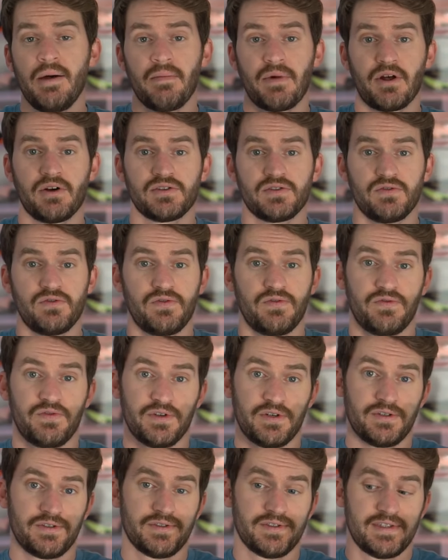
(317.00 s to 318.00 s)
but also
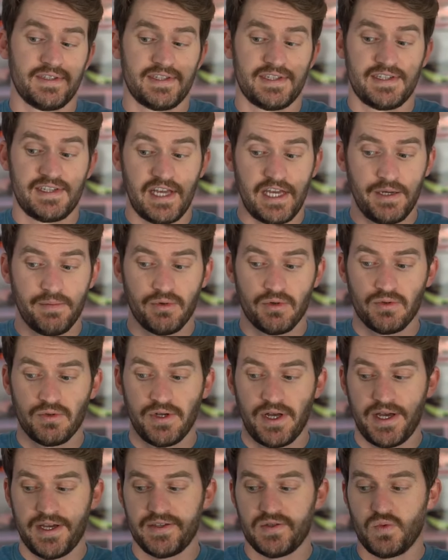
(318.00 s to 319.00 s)
felt stable
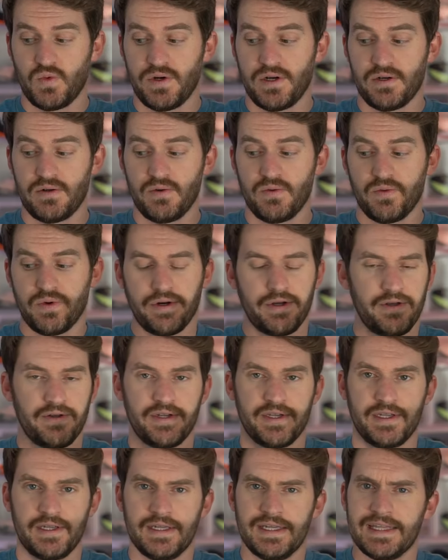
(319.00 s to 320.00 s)
as well, where you
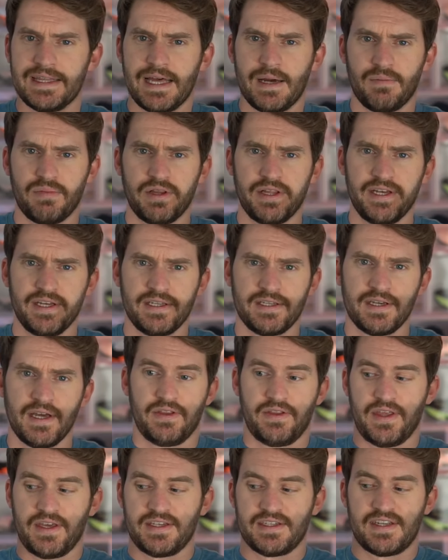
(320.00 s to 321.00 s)
didn't need that plate
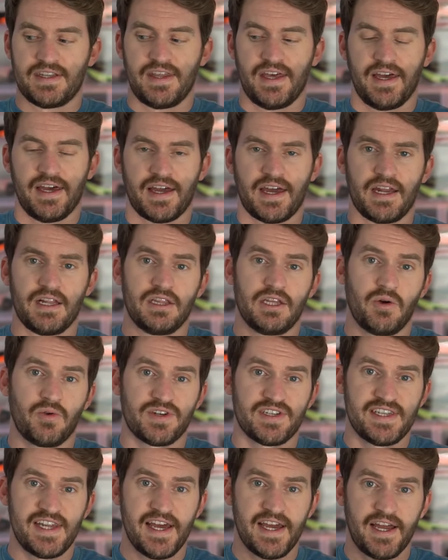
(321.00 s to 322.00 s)
thanks to that kind of lower
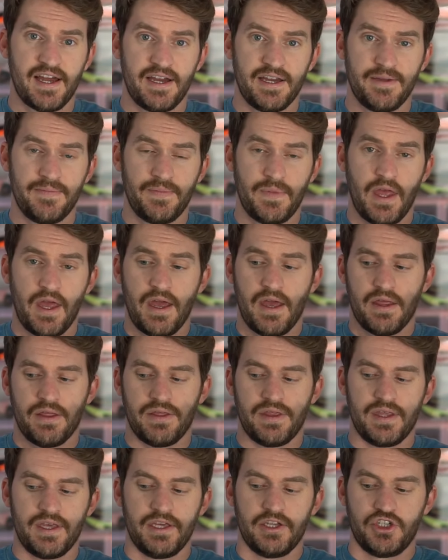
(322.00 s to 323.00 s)
stack height.
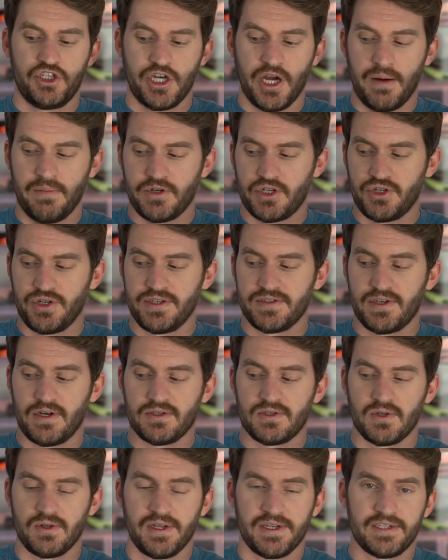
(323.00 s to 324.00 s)
The geometry is
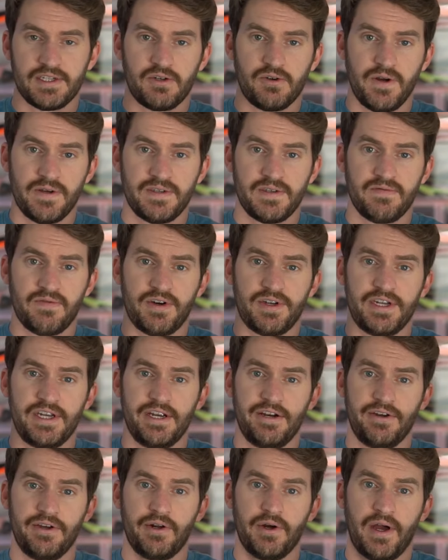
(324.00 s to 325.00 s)
also less aggressive on
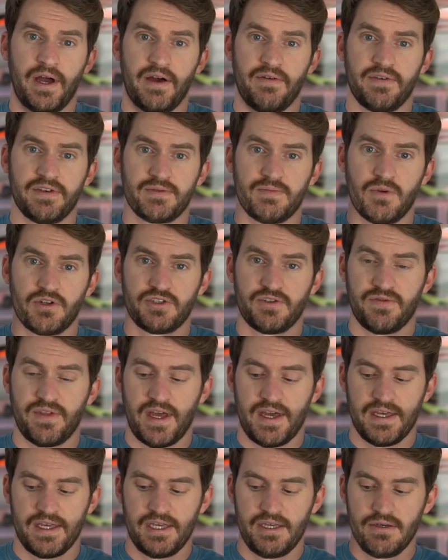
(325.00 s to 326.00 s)
here. You don't have as much of
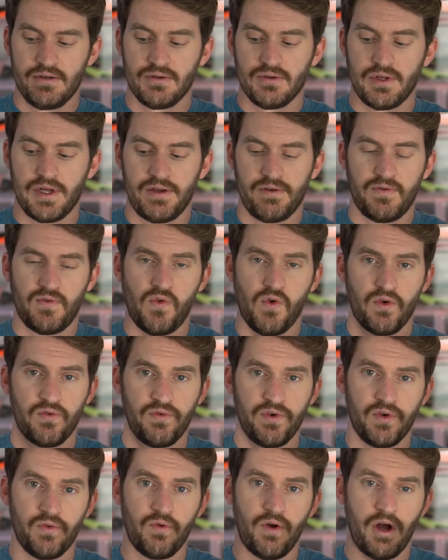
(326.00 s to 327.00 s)
that heel and
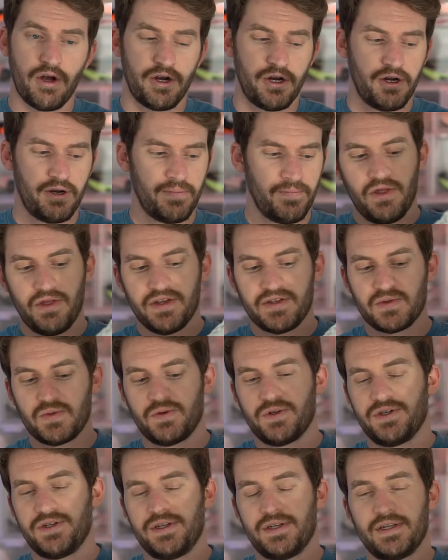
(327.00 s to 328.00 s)
forefoot rocker. This
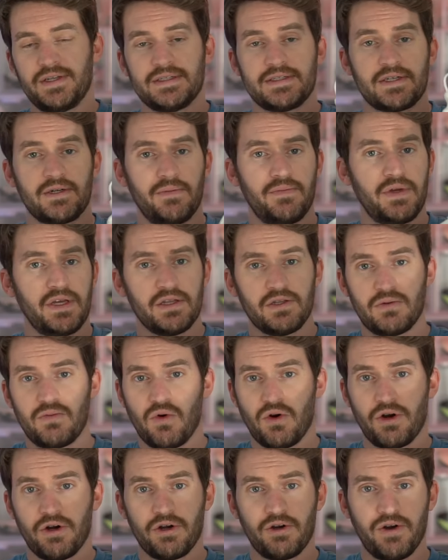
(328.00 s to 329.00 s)
one is going to be a little
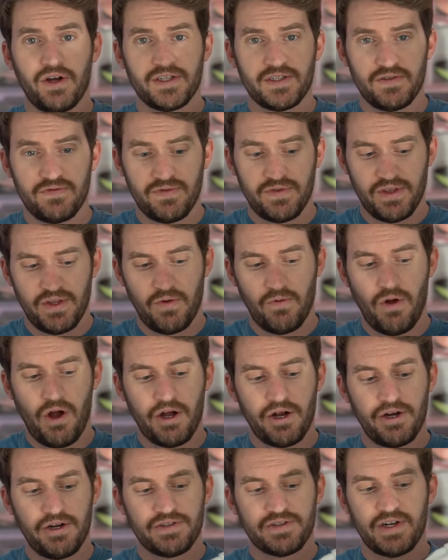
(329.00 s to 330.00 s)
more aggressive than the
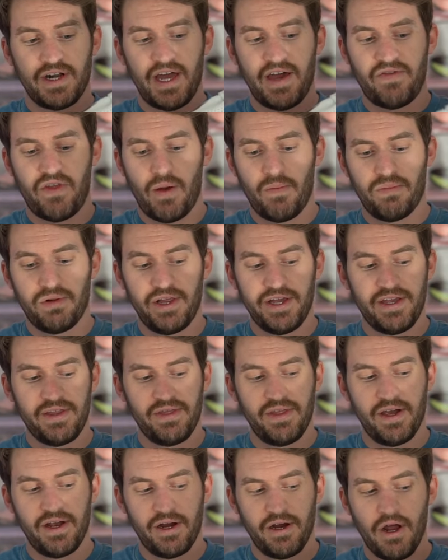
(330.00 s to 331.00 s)
rocker. It's going to have that plate in
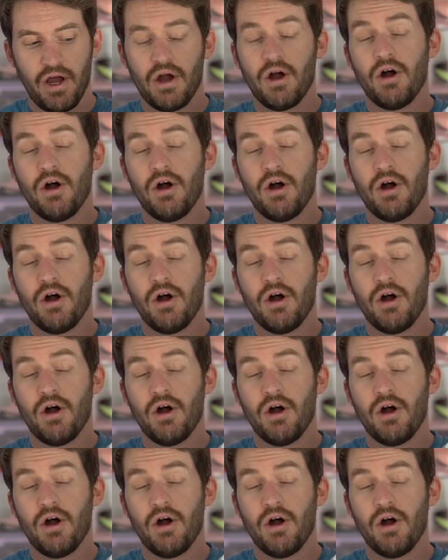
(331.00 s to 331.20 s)
there.